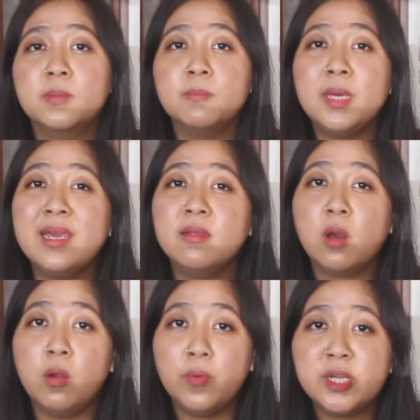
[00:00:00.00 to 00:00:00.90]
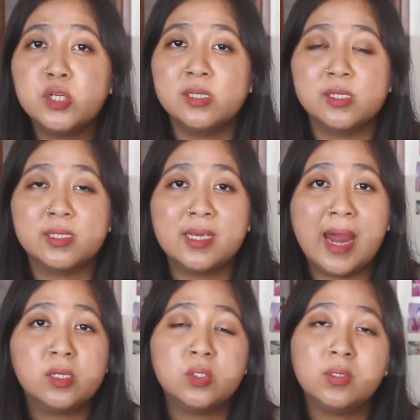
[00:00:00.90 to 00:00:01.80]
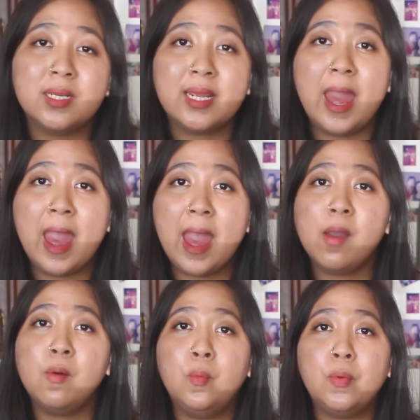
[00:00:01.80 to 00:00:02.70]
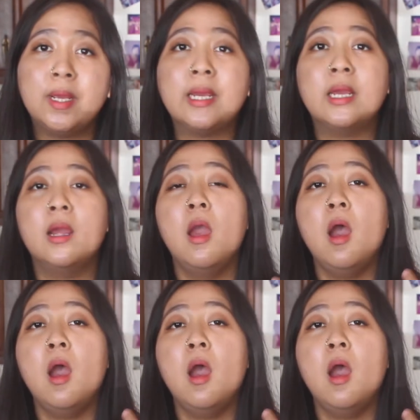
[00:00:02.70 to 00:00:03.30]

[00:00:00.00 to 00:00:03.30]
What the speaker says: being courageous is actually how we